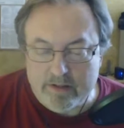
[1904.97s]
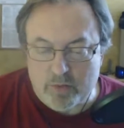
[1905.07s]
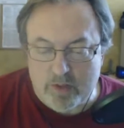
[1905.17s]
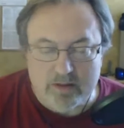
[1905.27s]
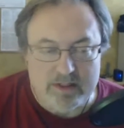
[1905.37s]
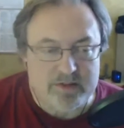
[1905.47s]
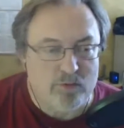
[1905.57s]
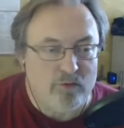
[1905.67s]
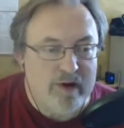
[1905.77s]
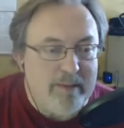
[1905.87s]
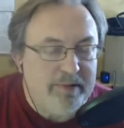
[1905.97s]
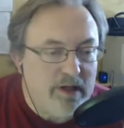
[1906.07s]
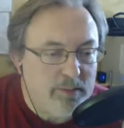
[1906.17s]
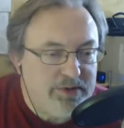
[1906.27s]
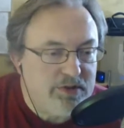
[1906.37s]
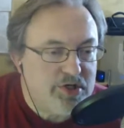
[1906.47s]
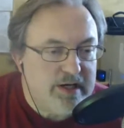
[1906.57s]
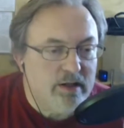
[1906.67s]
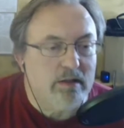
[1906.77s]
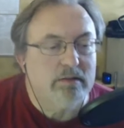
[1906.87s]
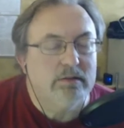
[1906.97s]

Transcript: Well, let's wrap it up with a jingle.